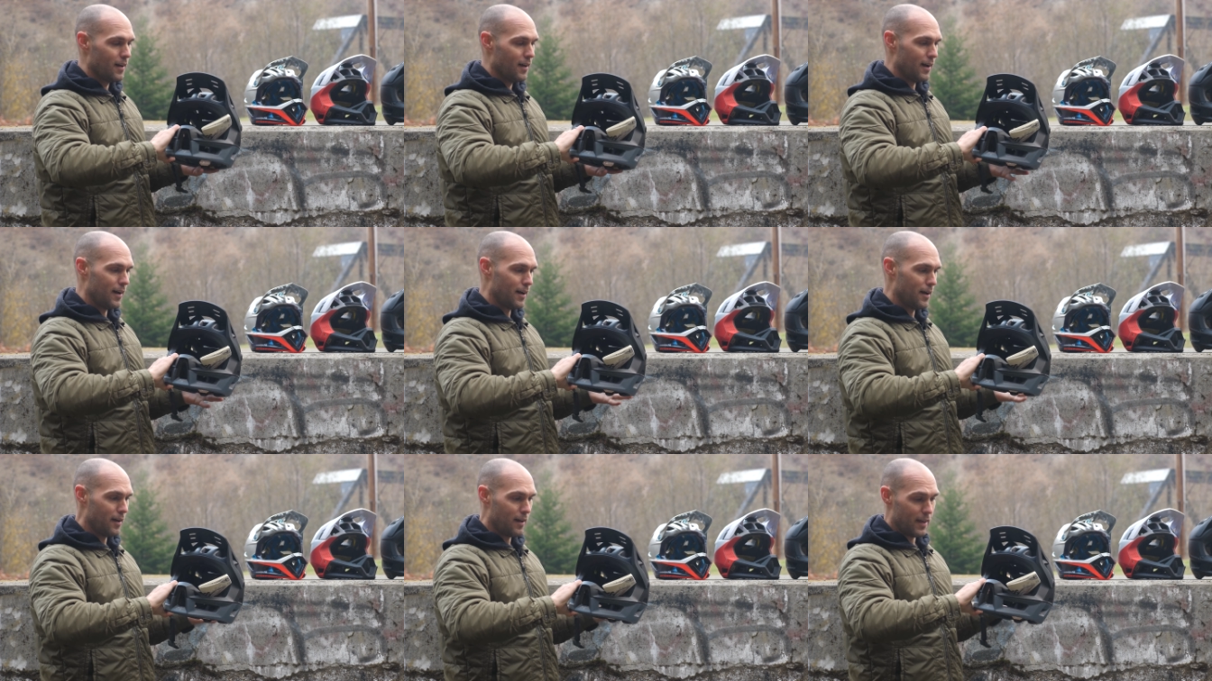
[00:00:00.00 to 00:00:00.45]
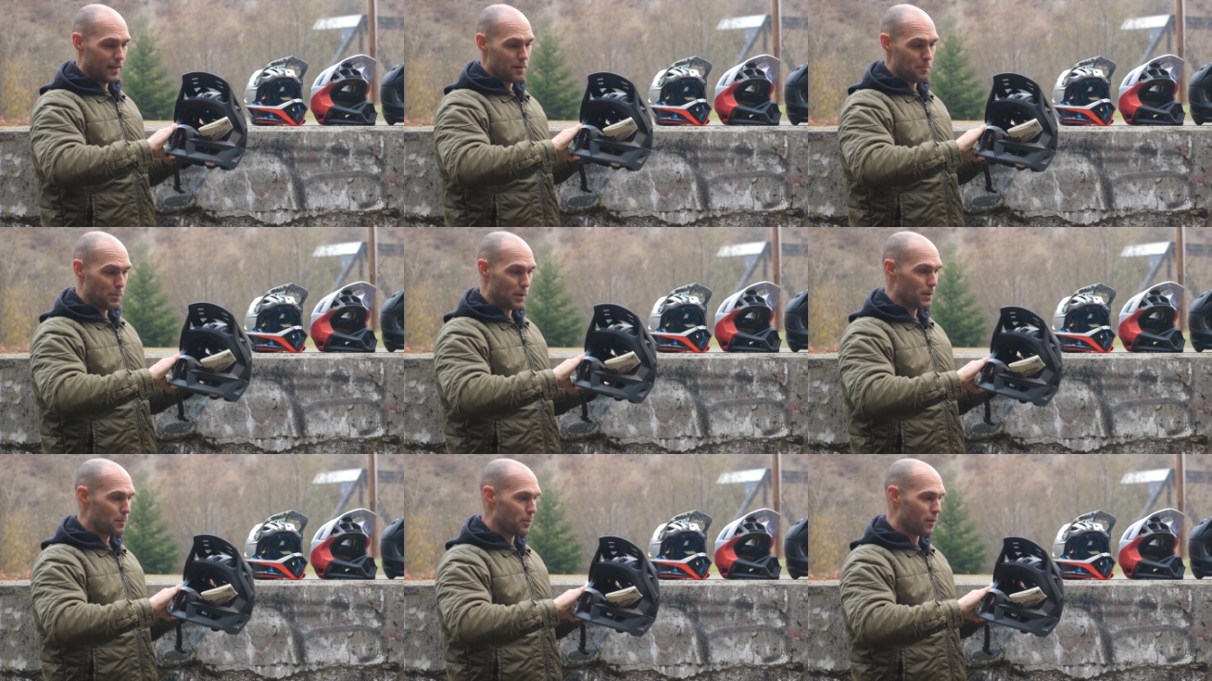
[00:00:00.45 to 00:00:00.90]
Uh, and a
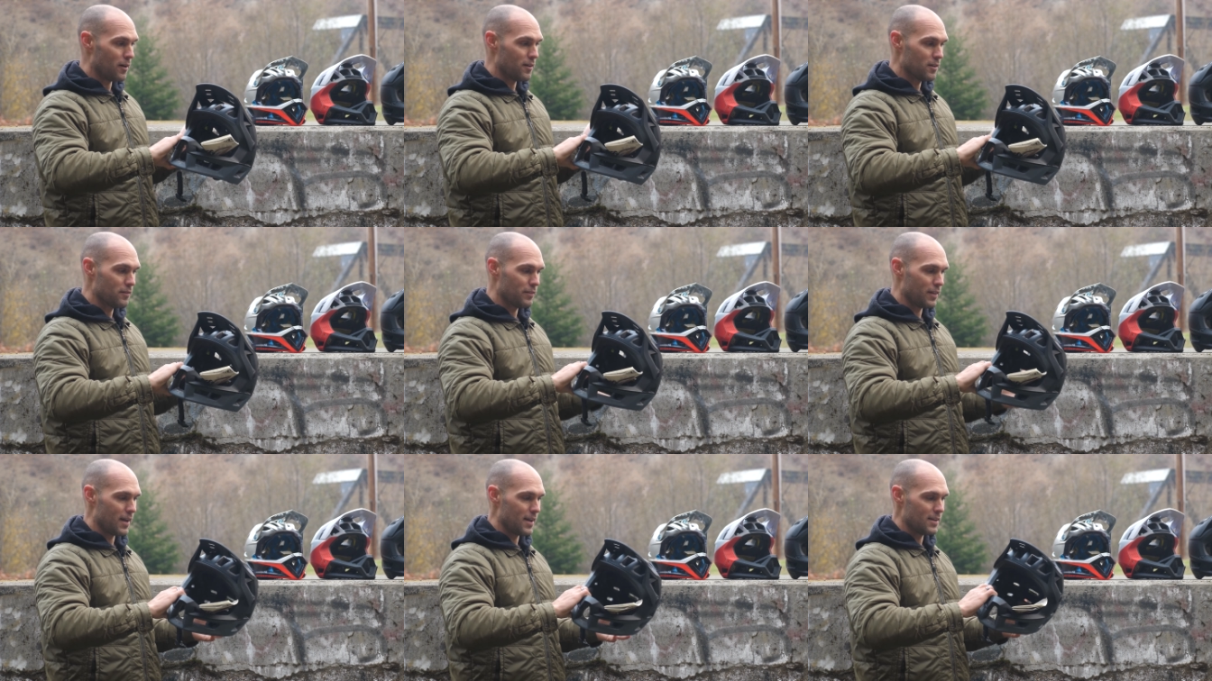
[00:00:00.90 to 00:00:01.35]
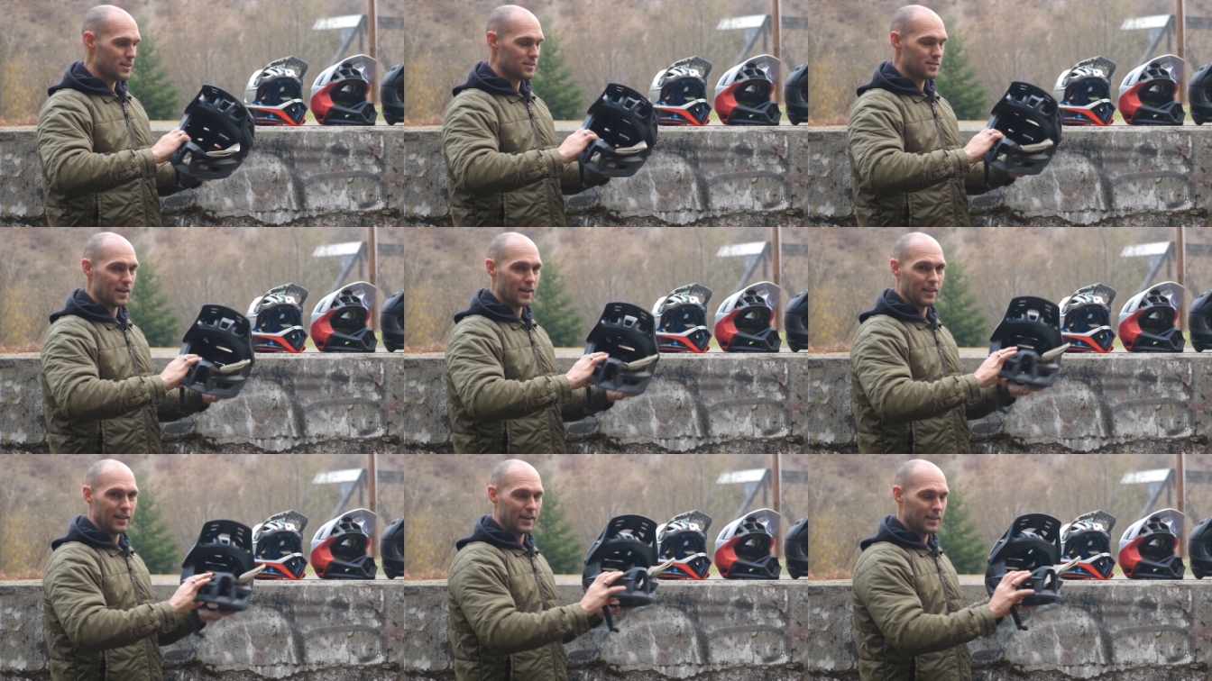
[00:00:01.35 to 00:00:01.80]
big part of that
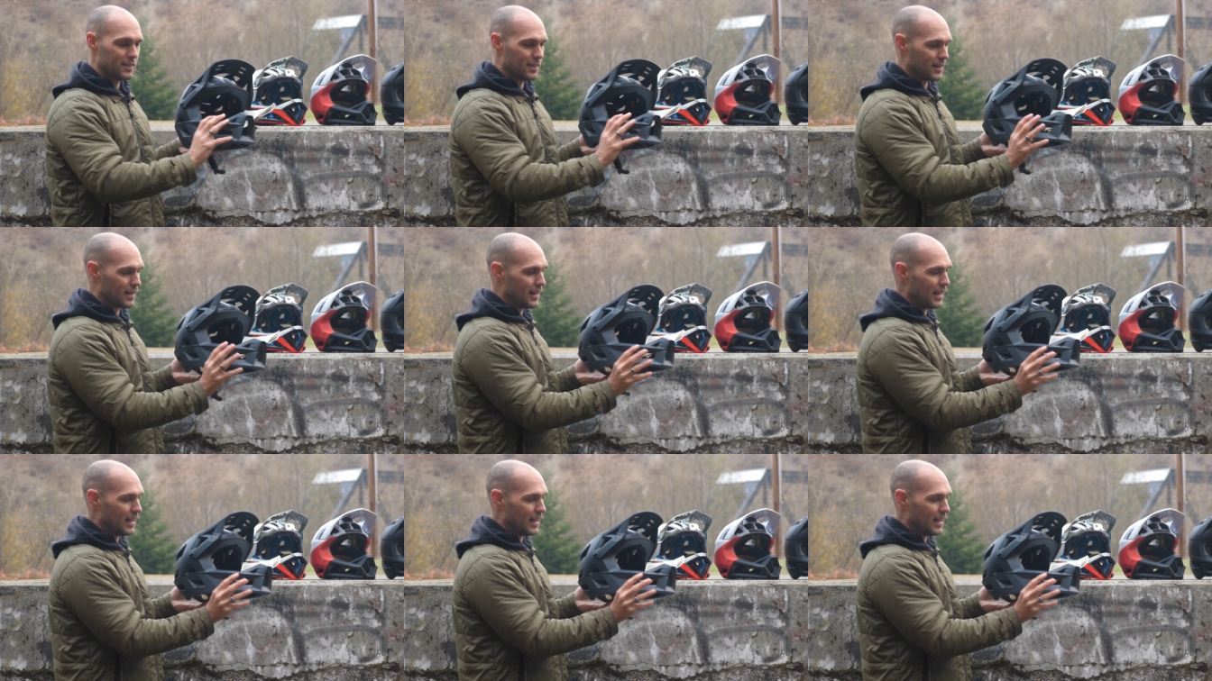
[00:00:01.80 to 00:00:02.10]
is I like the